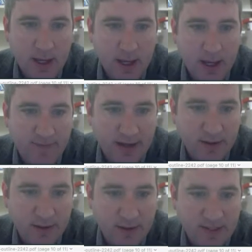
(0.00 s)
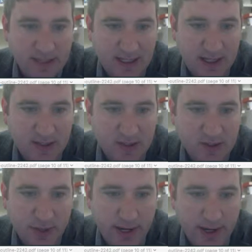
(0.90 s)
I can factor this as e
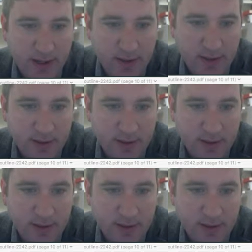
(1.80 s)
squared